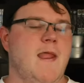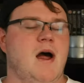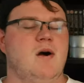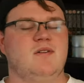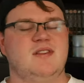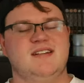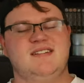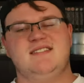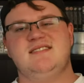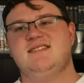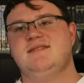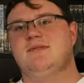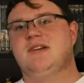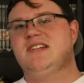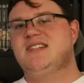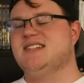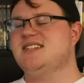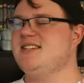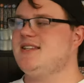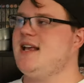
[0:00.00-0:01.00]
Now, this is
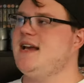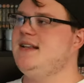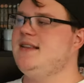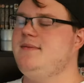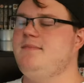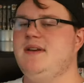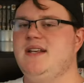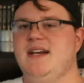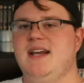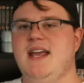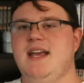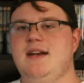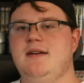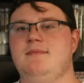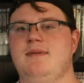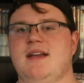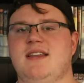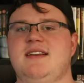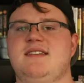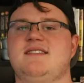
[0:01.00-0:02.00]
slightly mitigated
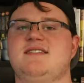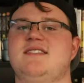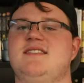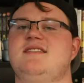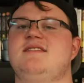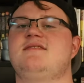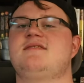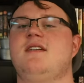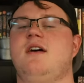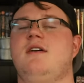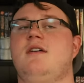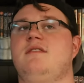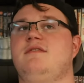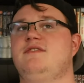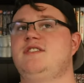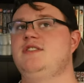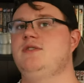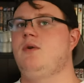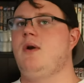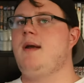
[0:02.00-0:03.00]
by the existence of
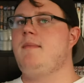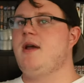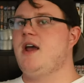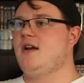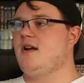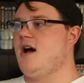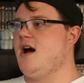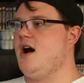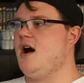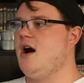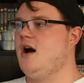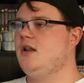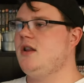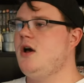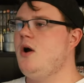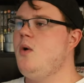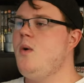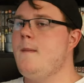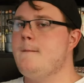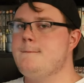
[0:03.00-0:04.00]
D.Gray-Man
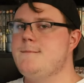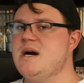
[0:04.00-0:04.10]
Hollow,